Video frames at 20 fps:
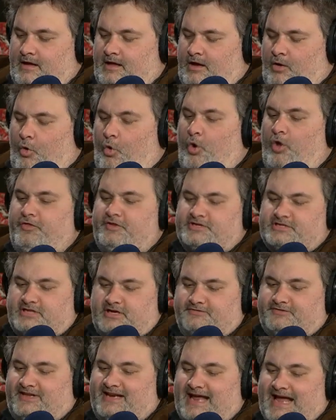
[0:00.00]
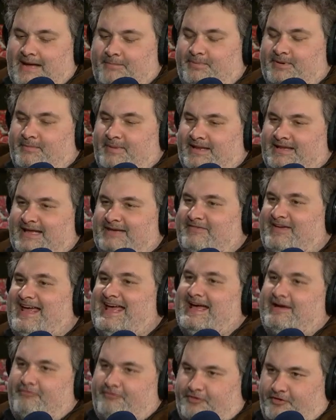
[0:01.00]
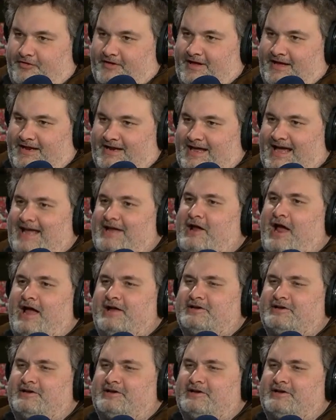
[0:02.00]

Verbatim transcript: all the stuff that happened in my life after that, I, I